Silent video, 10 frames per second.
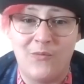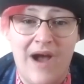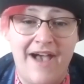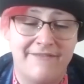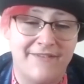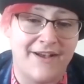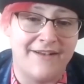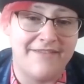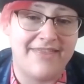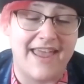
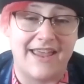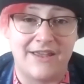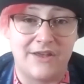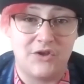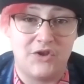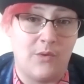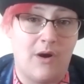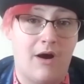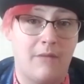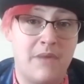whatever thing you
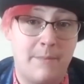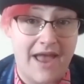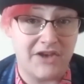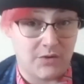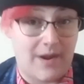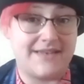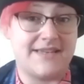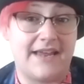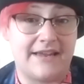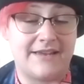are
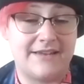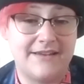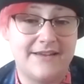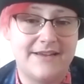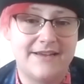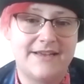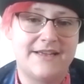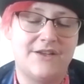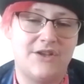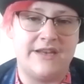perpetuating,
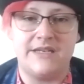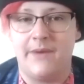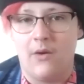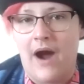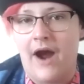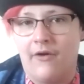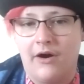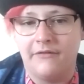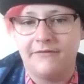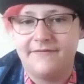you need to be aware
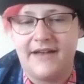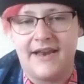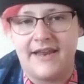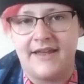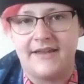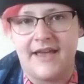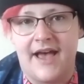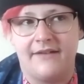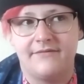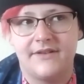of. And you
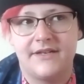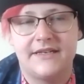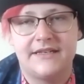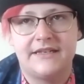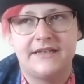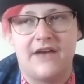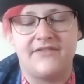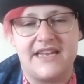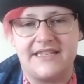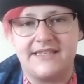have
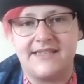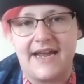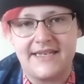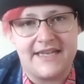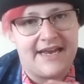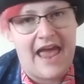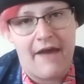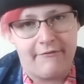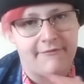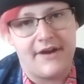to intersect it in
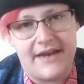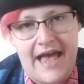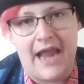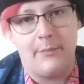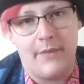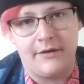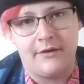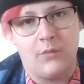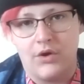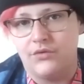every element
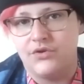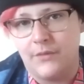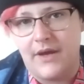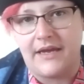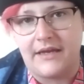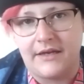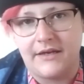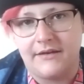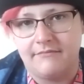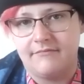of what you're doing,
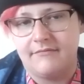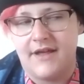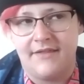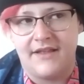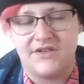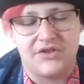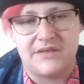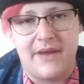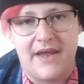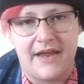and that's
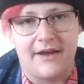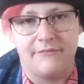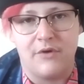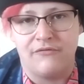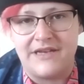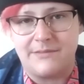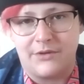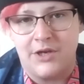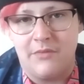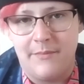just being a
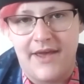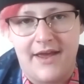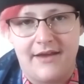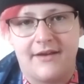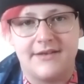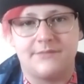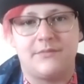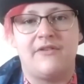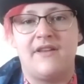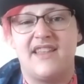reasonable human being, because
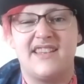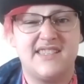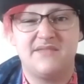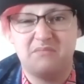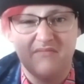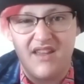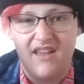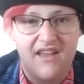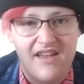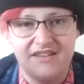we're in this
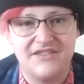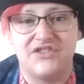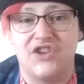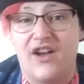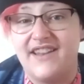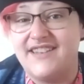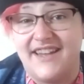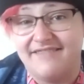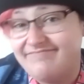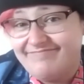society